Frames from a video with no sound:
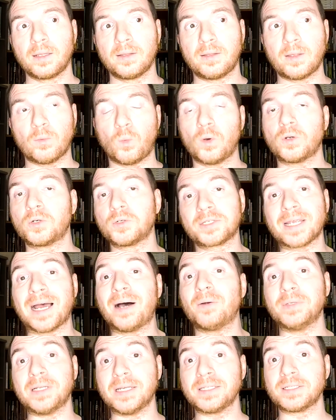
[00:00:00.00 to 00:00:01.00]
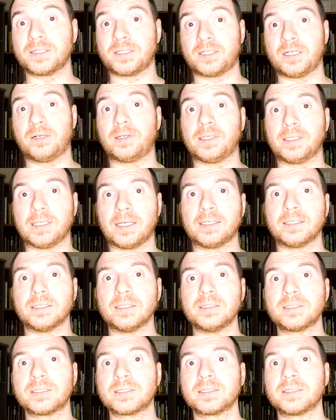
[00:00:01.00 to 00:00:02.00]
that wonders how necessary that
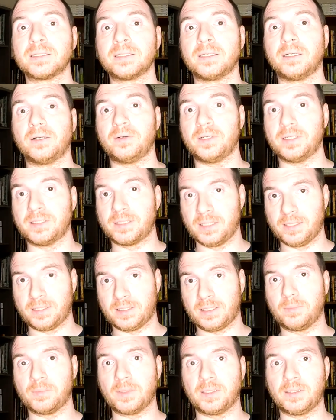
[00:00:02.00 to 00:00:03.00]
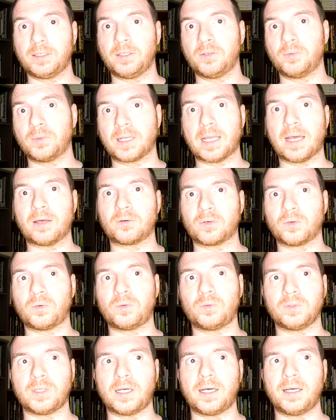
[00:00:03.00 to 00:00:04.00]
is. Is this something that you encounter a
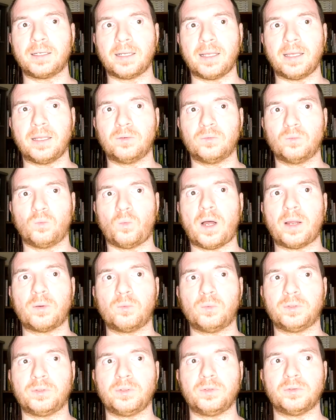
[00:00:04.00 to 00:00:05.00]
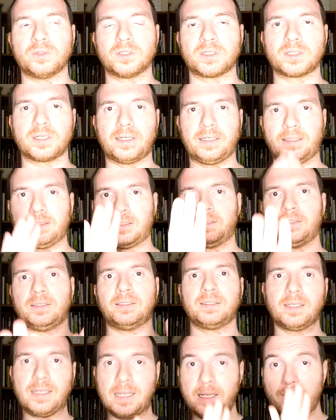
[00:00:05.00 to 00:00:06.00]
whole lot, and why wouldn't you just like
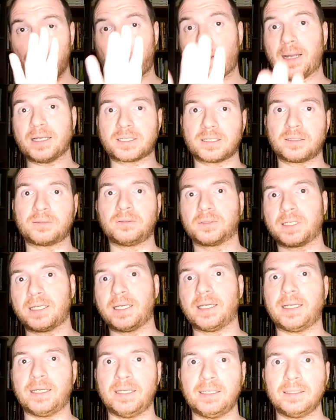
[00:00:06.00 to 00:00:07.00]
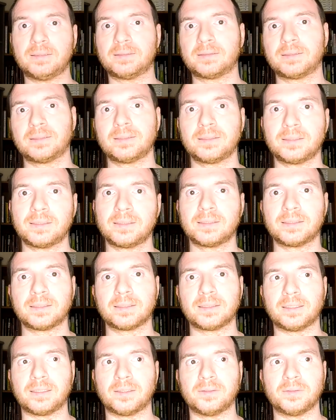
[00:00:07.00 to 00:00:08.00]
keep bicycle kicking,
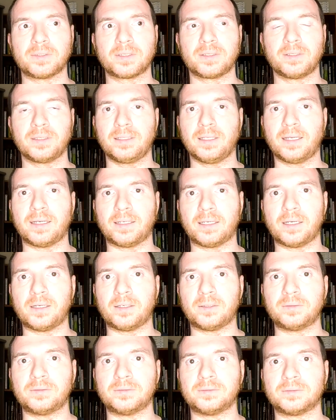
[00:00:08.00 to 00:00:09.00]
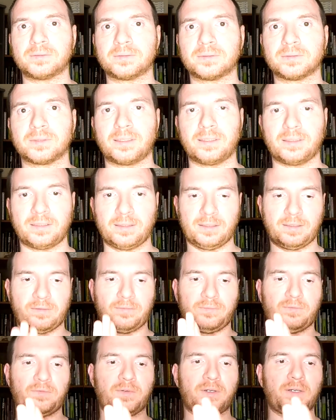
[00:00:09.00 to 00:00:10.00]
until they let go? Like,
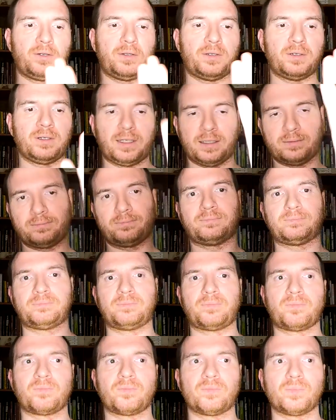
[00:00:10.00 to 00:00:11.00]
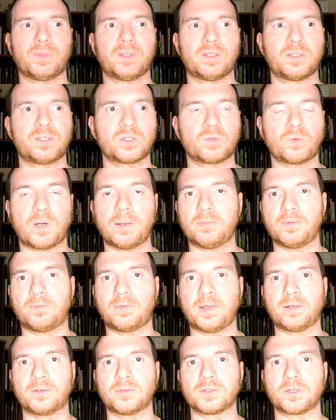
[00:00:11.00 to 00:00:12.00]
figure you can like scrape the
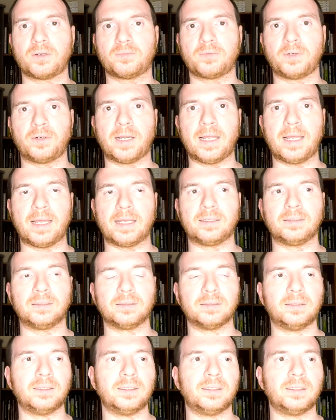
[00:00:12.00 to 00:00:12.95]
fingers off of your hand.